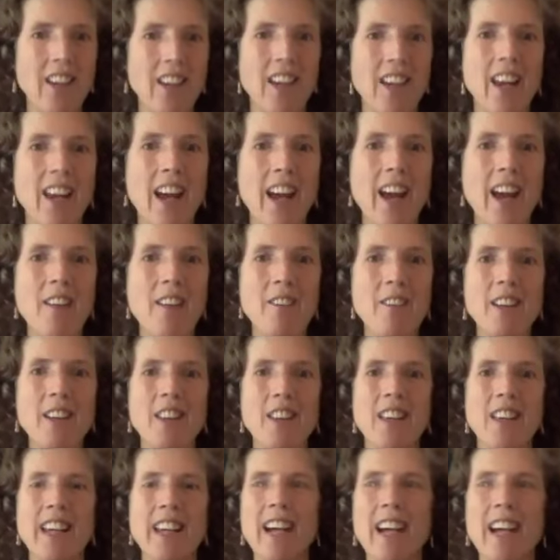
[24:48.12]
and
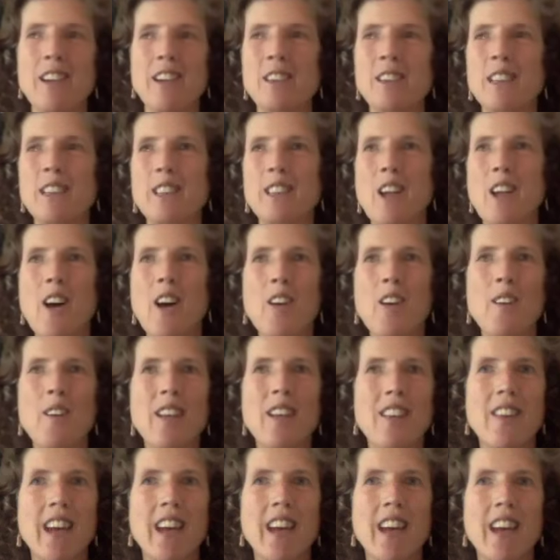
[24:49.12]
everything else is
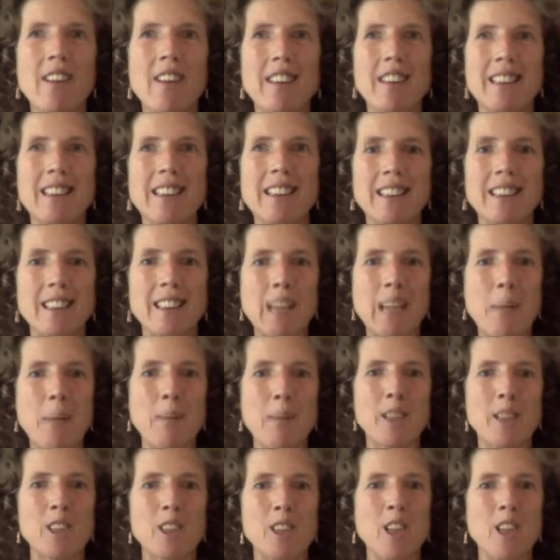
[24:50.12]
only there as little
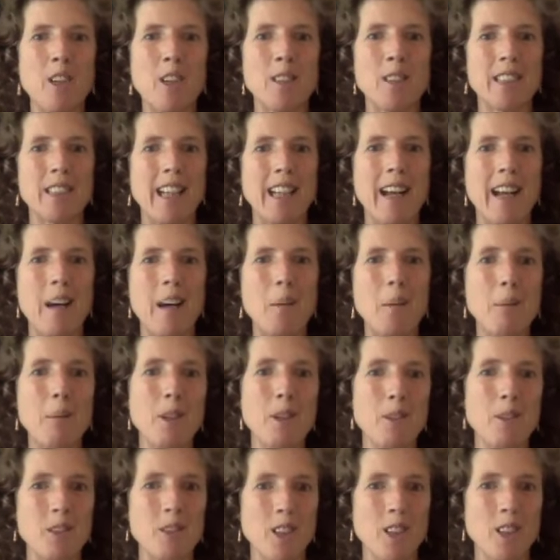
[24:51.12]
stepping stones to help
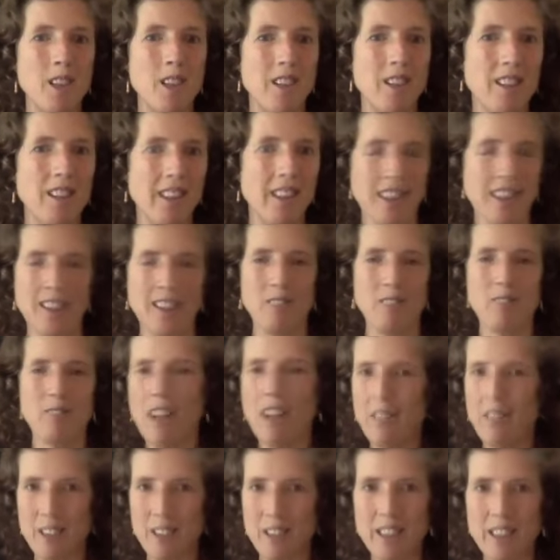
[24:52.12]
you to
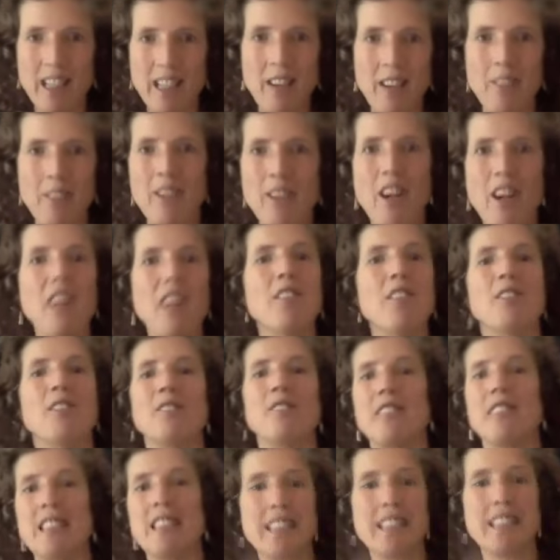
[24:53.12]
love yourself enough
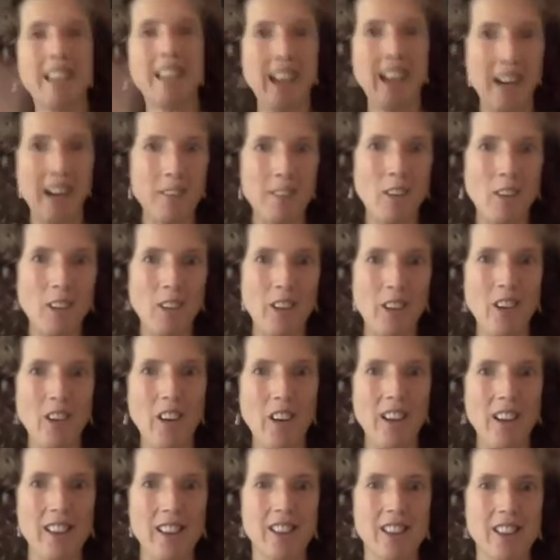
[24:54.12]
to have all the
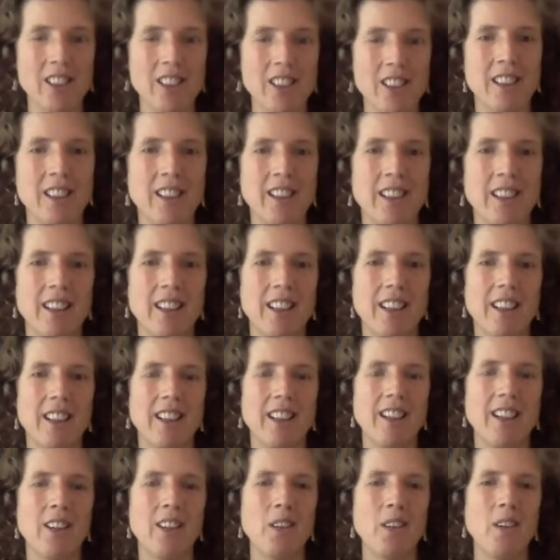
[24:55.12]
knowledge
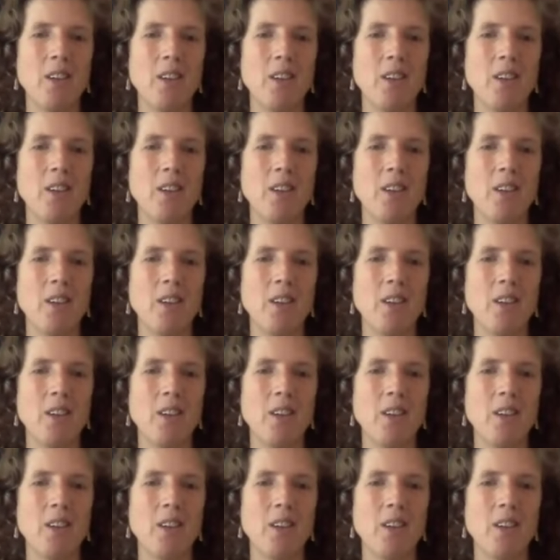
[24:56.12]
and all